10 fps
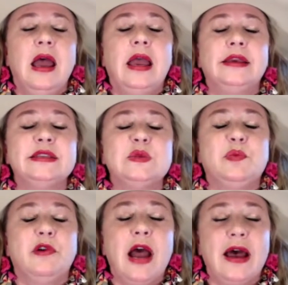
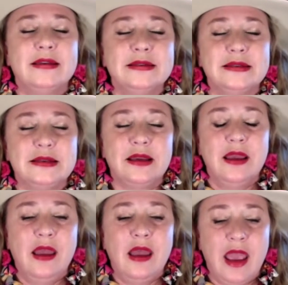expressed
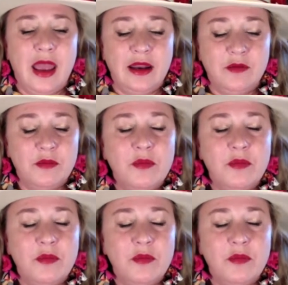and